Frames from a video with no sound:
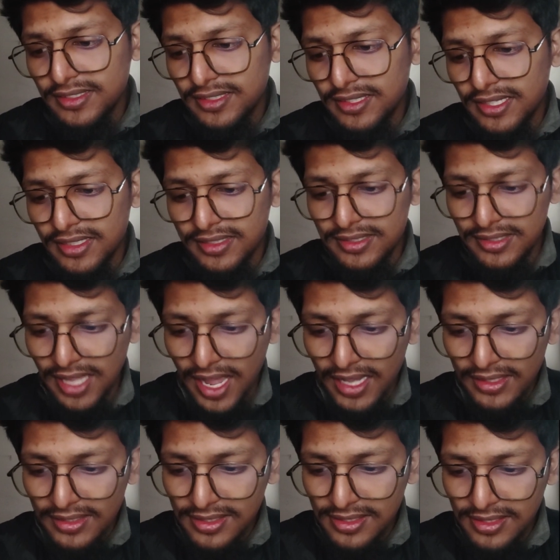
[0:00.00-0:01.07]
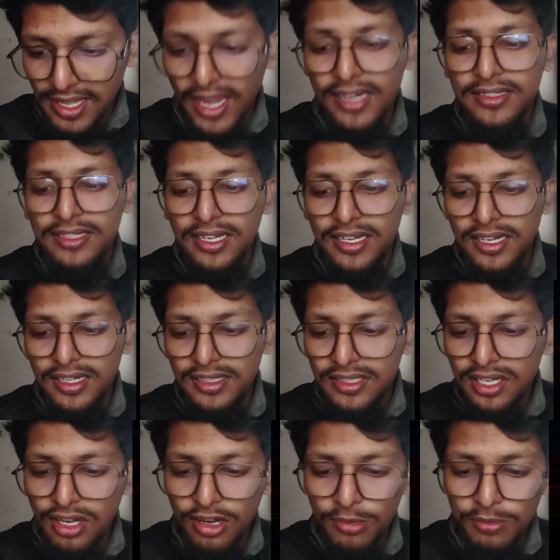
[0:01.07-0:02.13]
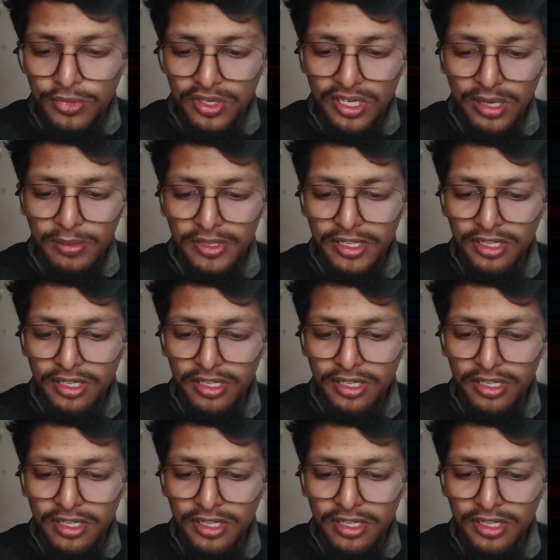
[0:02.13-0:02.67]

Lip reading: the science and art of programming